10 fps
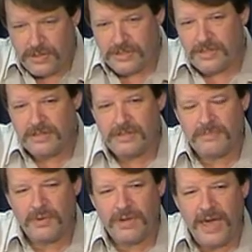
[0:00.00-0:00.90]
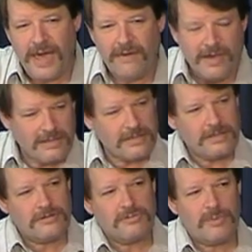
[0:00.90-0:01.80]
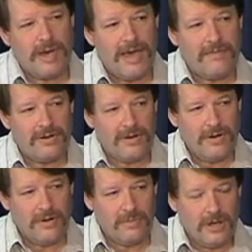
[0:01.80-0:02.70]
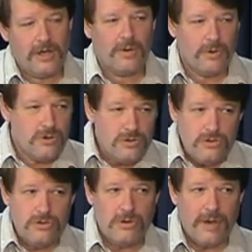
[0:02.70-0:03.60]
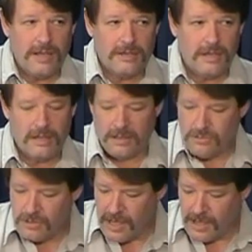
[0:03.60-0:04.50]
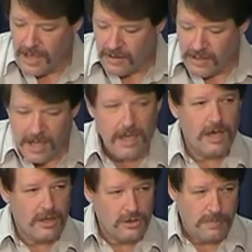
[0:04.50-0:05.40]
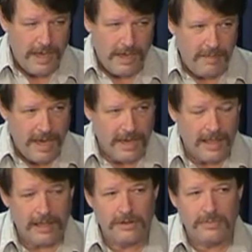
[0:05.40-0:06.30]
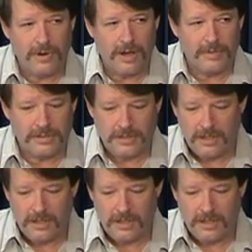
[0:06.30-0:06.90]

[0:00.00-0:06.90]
system that we have as a system you might have in your home, where you do the right thing. You take out debt, you pay it back out like you promised.